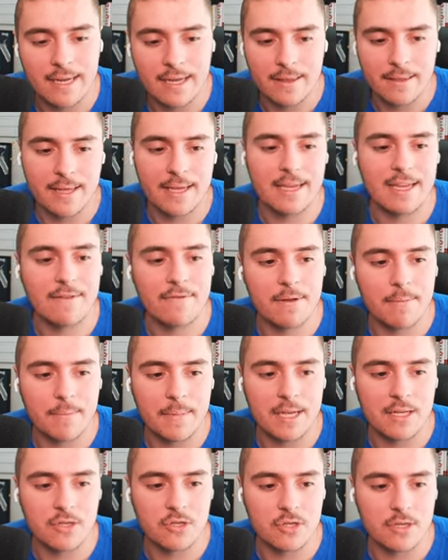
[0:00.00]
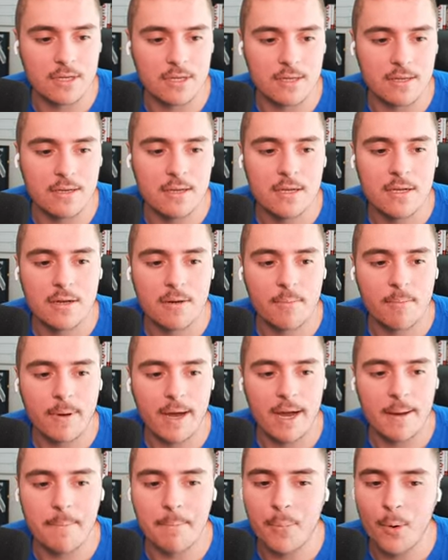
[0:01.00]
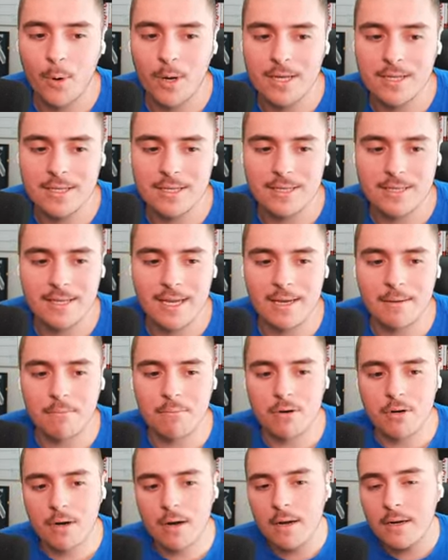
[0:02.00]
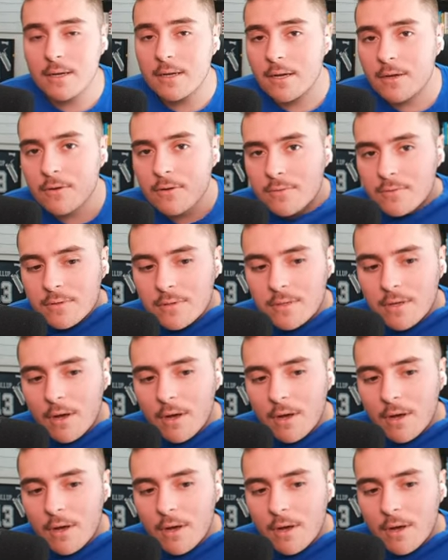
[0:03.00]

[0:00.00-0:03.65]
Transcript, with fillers: And they even mention my Boise State Broncos,